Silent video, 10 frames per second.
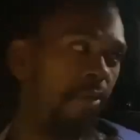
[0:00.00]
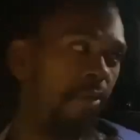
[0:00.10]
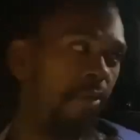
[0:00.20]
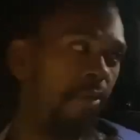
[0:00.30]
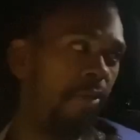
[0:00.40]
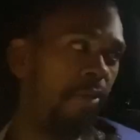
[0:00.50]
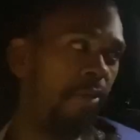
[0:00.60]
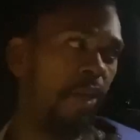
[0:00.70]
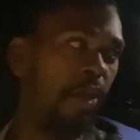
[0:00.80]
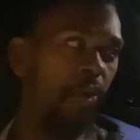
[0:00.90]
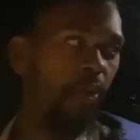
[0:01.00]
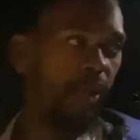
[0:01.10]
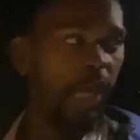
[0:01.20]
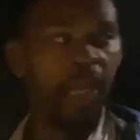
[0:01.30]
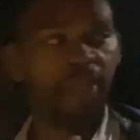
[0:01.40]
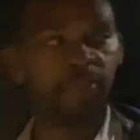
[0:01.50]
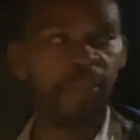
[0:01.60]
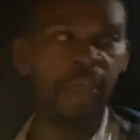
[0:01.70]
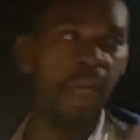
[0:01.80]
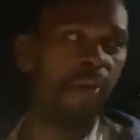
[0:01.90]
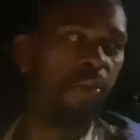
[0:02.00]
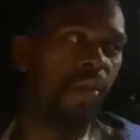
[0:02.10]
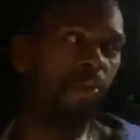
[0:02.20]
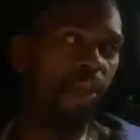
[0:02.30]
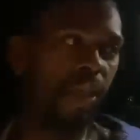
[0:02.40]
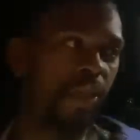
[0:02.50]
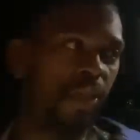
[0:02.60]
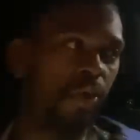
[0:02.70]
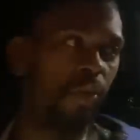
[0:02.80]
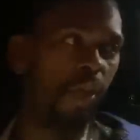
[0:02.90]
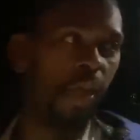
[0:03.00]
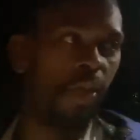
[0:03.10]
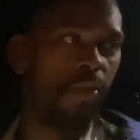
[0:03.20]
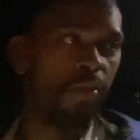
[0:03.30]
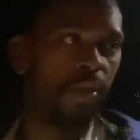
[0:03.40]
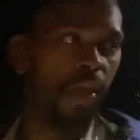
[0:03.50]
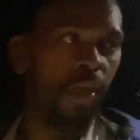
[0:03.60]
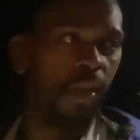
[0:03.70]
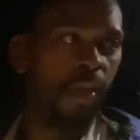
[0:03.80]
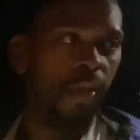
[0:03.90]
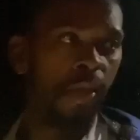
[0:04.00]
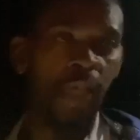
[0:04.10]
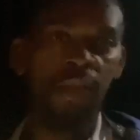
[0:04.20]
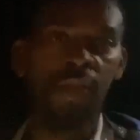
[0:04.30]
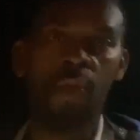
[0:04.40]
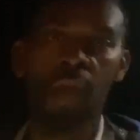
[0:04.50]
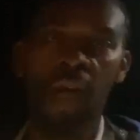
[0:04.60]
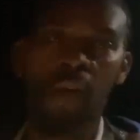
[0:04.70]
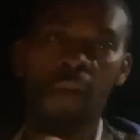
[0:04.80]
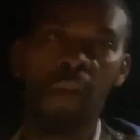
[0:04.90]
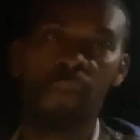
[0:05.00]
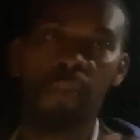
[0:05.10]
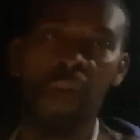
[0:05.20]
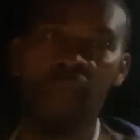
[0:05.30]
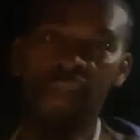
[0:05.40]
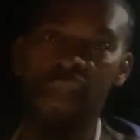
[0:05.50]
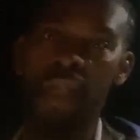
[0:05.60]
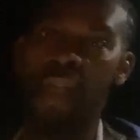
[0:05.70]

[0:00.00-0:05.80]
is debt. We go to college, but now we get student loans. So the so-called white people, like you said,